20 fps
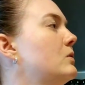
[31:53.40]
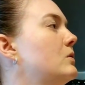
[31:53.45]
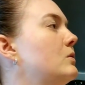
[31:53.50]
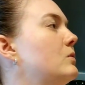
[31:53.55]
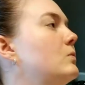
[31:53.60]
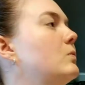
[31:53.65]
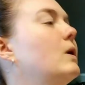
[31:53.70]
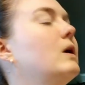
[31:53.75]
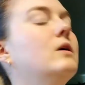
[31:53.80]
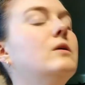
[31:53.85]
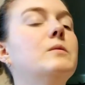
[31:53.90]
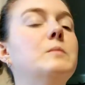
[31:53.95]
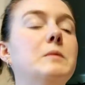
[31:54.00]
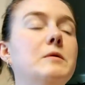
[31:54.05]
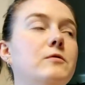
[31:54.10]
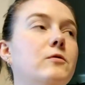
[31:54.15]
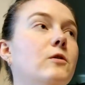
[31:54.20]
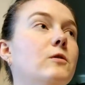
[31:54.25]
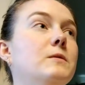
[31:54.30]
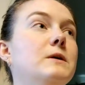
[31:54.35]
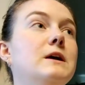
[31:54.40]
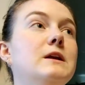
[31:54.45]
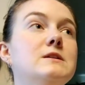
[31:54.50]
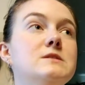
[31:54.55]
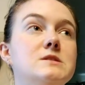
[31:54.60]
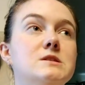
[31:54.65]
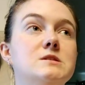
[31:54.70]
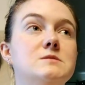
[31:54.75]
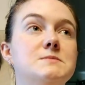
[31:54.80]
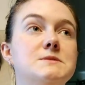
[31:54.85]
Well, before we get into
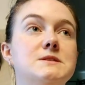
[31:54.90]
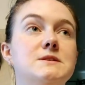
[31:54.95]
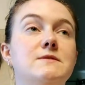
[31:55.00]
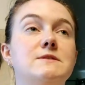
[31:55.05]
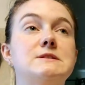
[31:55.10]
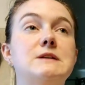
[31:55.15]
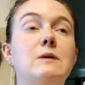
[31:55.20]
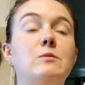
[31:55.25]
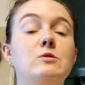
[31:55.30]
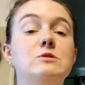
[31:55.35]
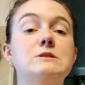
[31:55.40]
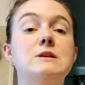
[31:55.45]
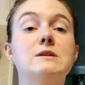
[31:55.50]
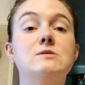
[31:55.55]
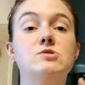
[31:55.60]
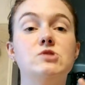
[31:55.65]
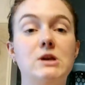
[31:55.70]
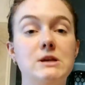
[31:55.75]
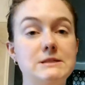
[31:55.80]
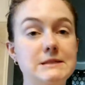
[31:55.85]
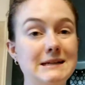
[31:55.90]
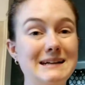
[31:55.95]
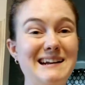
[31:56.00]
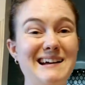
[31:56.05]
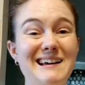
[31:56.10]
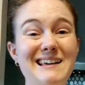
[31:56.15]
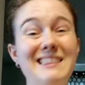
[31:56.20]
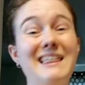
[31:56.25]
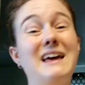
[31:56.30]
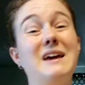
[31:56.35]
the specifics, I will say Jason and
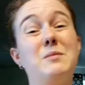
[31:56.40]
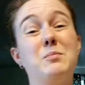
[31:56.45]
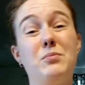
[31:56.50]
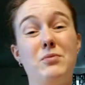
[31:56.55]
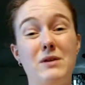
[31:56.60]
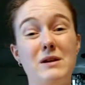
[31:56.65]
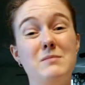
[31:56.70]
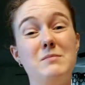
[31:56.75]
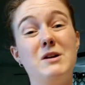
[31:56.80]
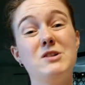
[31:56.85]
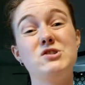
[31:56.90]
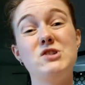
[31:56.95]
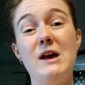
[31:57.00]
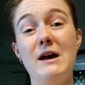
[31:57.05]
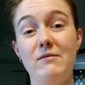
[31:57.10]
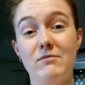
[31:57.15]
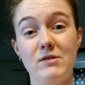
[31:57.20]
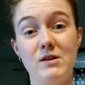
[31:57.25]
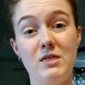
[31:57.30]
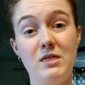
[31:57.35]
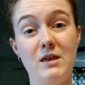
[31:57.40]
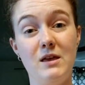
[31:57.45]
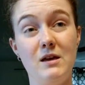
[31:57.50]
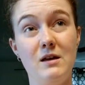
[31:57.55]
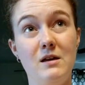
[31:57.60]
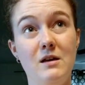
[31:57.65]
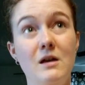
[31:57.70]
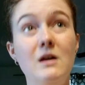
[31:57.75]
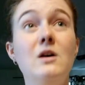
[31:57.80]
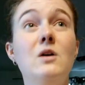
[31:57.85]
I like pretty much
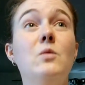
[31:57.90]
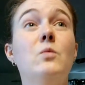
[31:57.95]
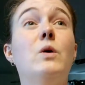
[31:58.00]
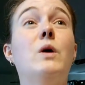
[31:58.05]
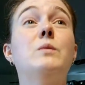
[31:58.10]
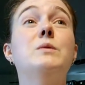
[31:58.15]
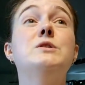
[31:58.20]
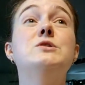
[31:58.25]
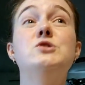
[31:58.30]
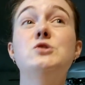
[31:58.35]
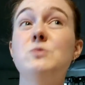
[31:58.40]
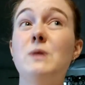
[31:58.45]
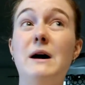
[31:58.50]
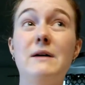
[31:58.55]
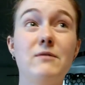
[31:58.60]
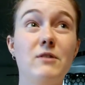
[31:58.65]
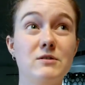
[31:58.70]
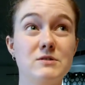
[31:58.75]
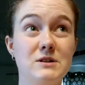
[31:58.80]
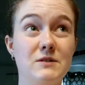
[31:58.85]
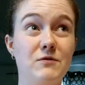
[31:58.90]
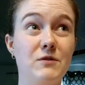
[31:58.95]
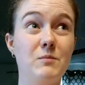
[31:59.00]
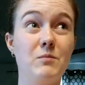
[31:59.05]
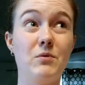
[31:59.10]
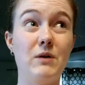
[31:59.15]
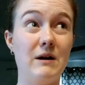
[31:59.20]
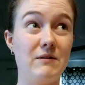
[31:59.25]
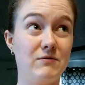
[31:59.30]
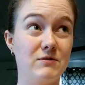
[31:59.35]
everything. While we do have our different
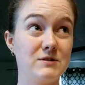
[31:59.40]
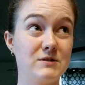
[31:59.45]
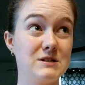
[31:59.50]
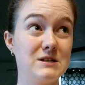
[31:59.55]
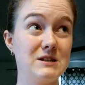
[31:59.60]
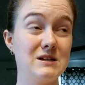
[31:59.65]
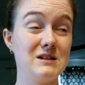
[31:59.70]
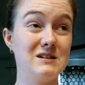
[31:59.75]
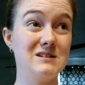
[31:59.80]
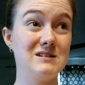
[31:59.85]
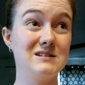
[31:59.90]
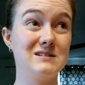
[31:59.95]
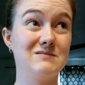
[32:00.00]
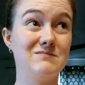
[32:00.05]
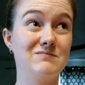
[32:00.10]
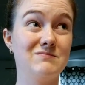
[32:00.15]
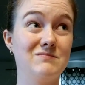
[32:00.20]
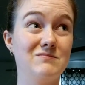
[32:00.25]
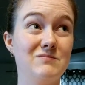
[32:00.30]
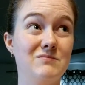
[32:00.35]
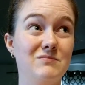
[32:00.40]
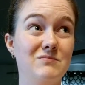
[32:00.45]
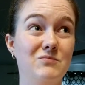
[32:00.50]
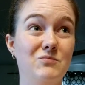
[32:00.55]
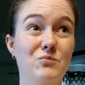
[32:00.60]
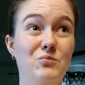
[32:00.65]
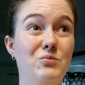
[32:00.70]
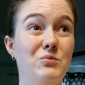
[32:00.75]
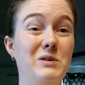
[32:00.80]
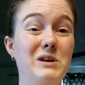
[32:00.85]
preferences,
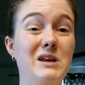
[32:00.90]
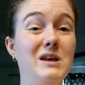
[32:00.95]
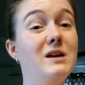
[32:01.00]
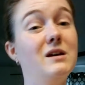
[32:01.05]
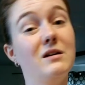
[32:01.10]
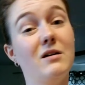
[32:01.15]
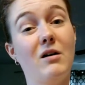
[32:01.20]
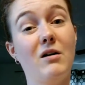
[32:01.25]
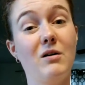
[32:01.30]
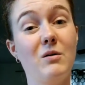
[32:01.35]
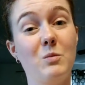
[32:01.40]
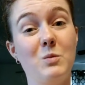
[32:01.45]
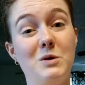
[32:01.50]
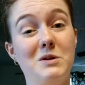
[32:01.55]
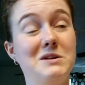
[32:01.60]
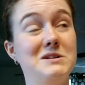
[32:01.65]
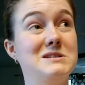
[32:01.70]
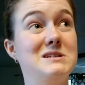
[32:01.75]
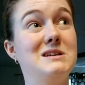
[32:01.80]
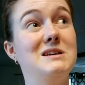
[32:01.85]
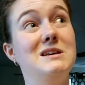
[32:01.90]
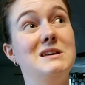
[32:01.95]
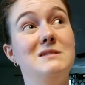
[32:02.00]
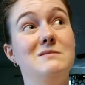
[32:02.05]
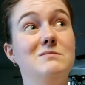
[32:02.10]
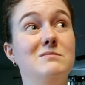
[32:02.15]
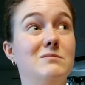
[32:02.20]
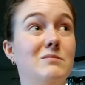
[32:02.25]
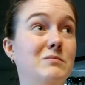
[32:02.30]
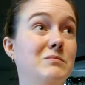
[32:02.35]
we are willing to eat
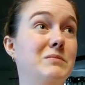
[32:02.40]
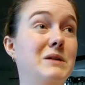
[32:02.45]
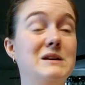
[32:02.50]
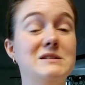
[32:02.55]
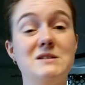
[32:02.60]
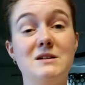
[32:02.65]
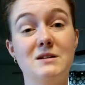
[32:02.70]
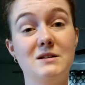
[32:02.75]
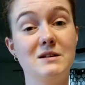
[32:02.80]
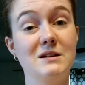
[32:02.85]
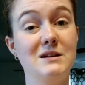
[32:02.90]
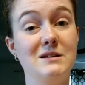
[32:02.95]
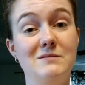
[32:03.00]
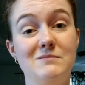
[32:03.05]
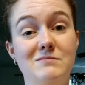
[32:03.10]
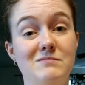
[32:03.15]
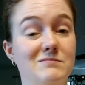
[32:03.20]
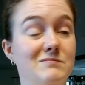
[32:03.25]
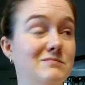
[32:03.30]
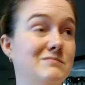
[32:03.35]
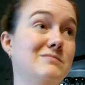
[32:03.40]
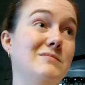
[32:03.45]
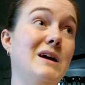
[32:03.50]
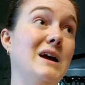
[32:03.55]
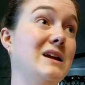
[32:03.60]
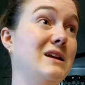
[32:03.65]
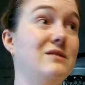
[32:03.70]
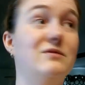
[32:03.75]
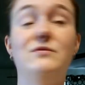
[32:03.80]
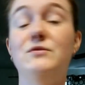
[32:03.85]
basically
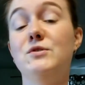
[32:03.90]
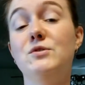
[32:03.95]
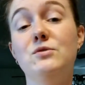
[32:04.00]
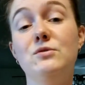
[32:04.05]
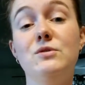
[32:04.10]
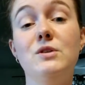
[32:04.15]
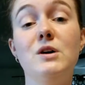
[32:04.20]
any food.